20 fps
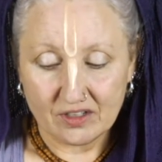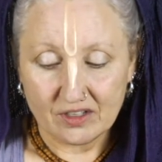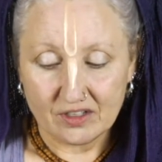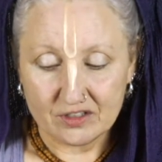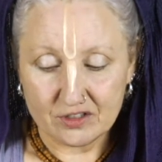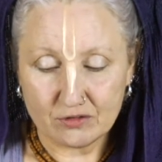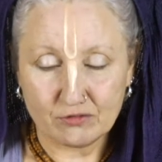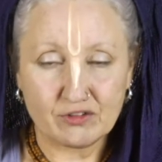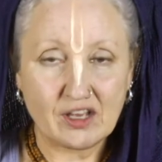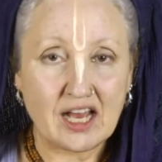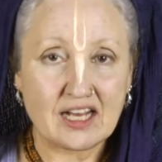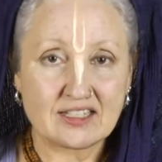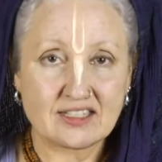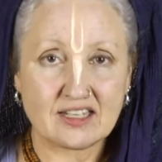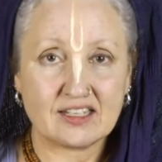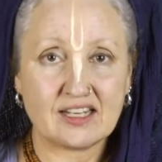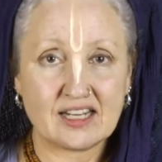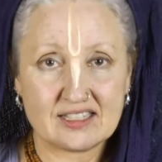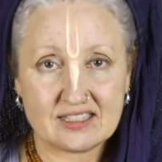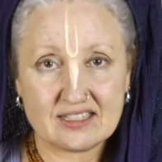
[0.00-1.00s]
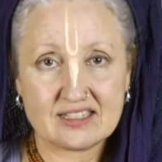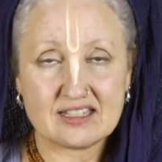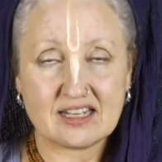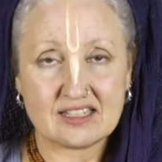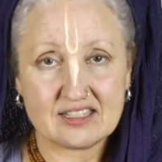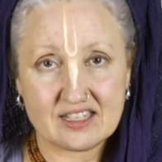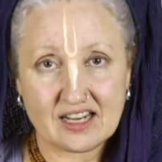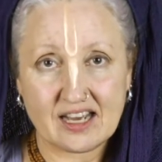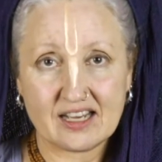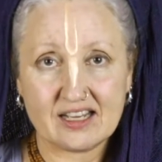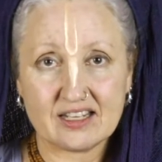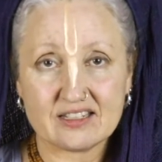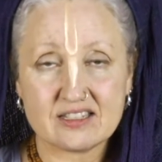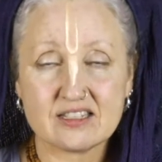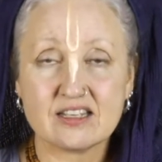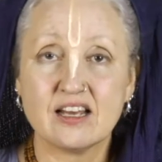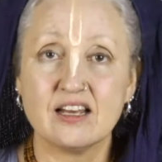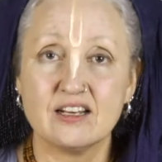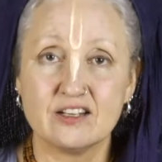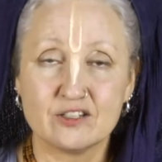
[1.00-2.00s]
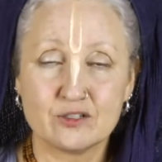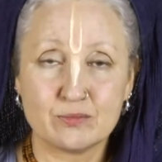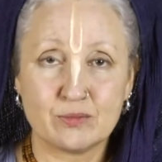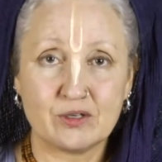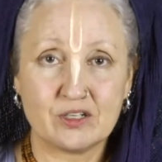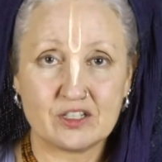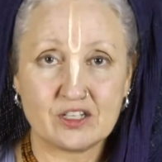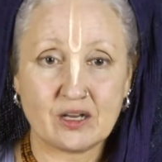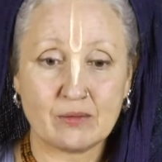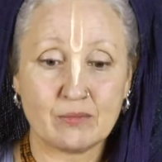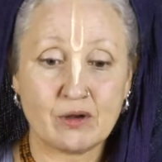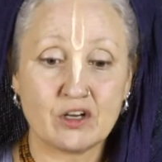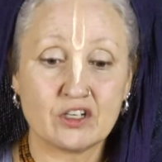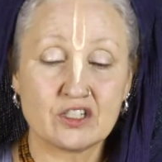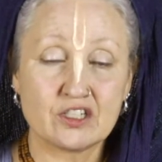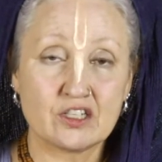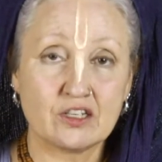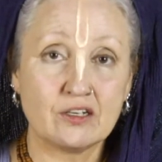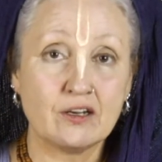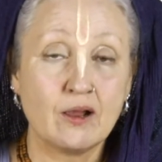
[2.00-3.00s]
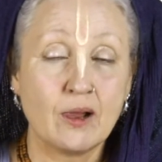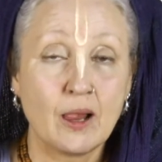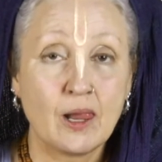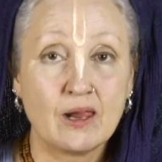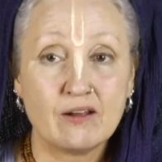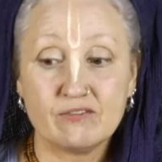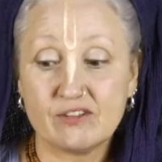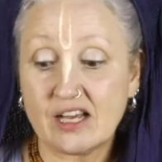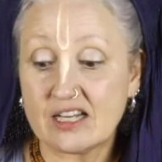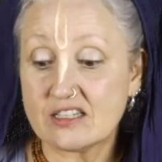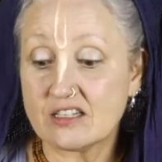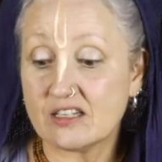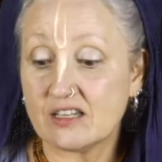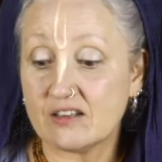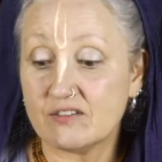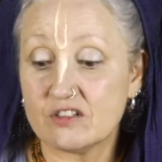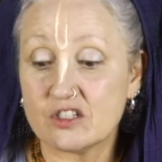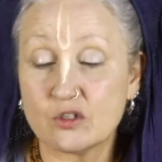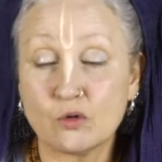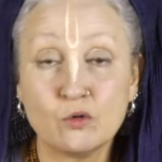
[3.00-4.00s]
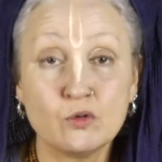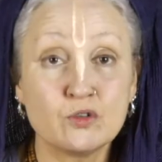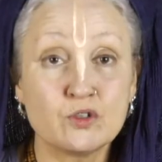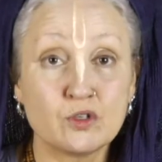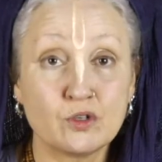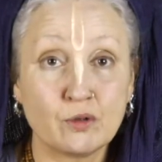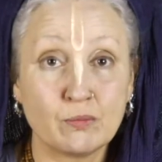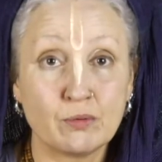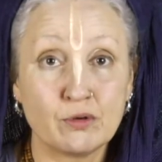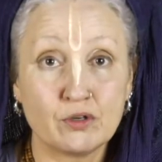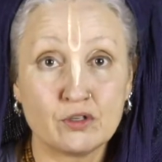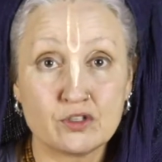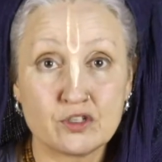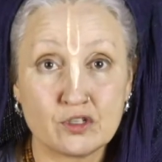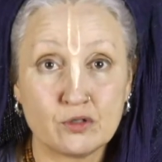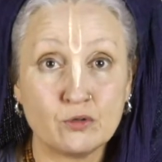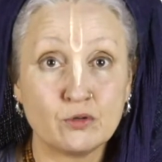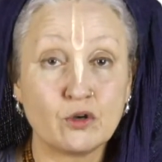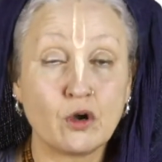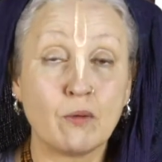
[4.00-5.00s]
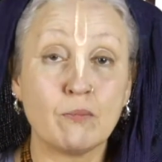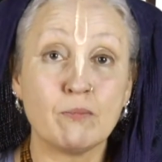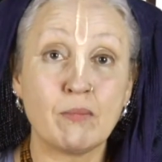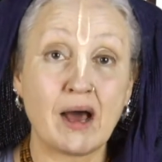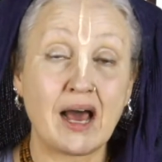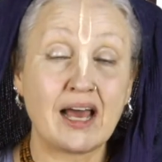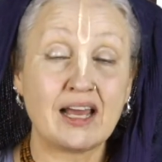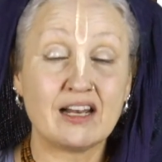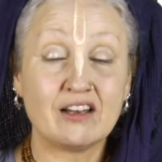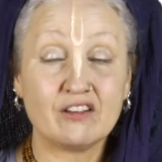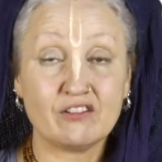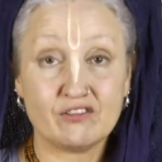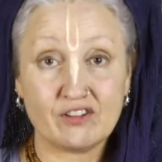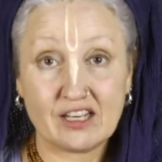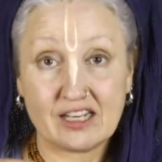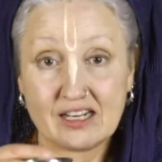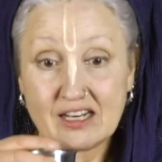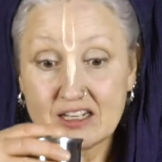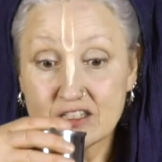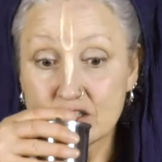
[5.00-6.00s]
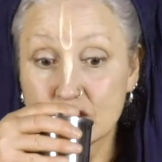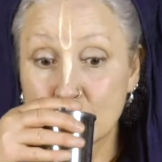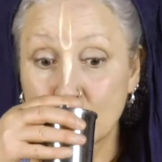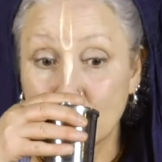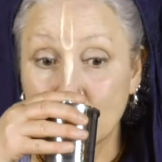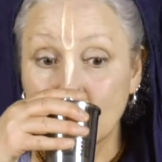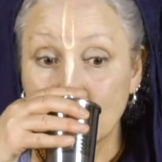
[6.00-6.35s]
So Vyasa, that is Sanjaya's spiritual master, Vyasadeva is also the person who compiled the Vedas.